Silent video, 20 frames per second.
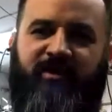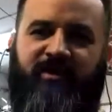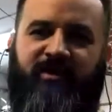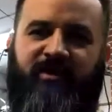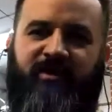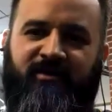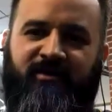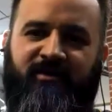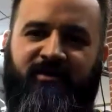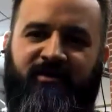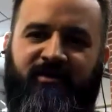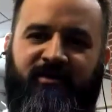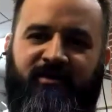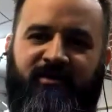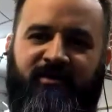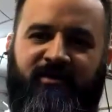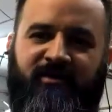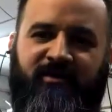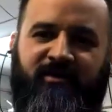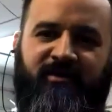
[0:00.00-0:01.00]
So you'll be
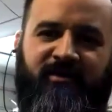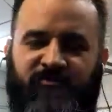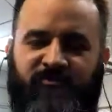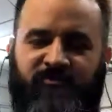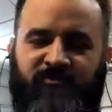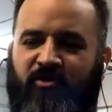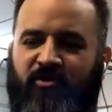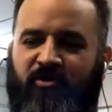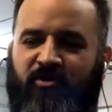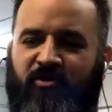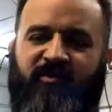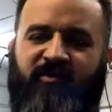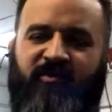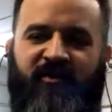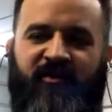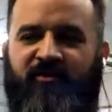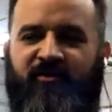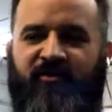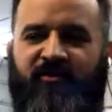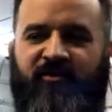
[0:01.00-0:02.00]
like perfectly fine going
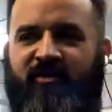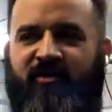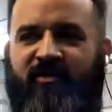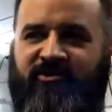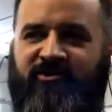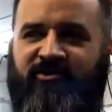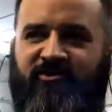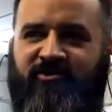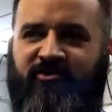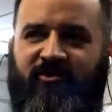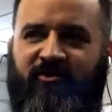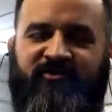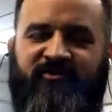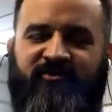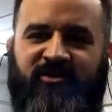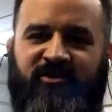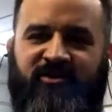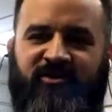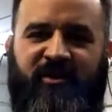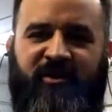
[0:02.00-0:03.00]
around a turn, and all of a sudden
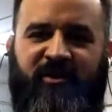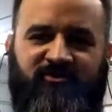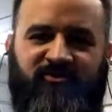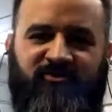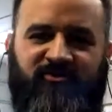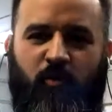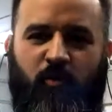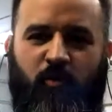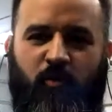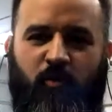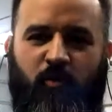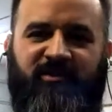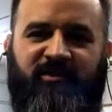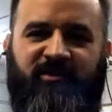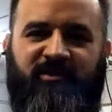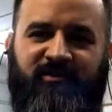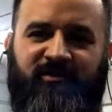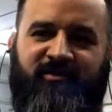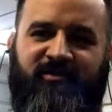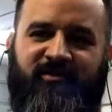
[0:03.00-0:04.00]
the bike starts wiggling,
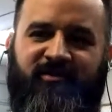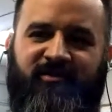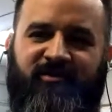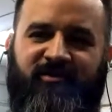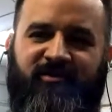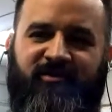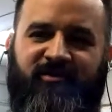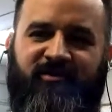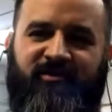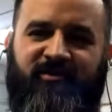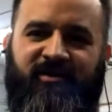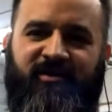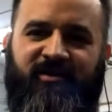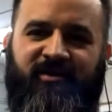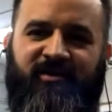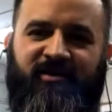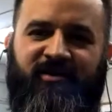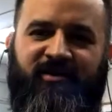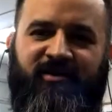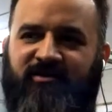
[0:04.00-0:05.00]
and it's
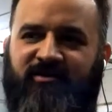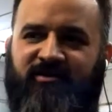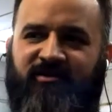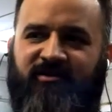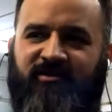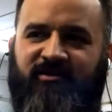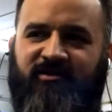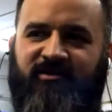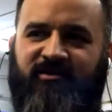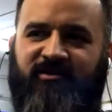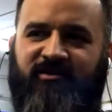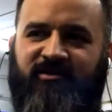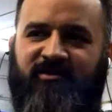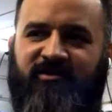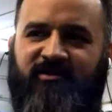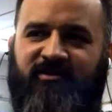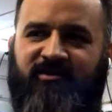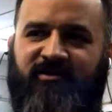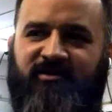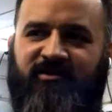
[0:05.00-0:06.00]
like you're a
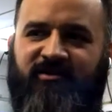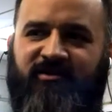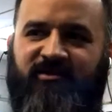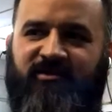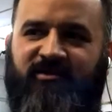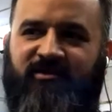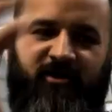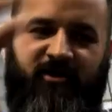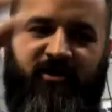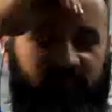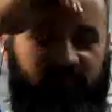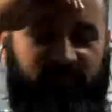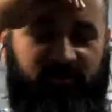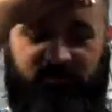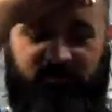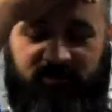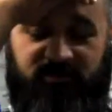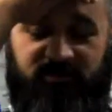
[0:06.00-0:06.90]
record player on this damn thing.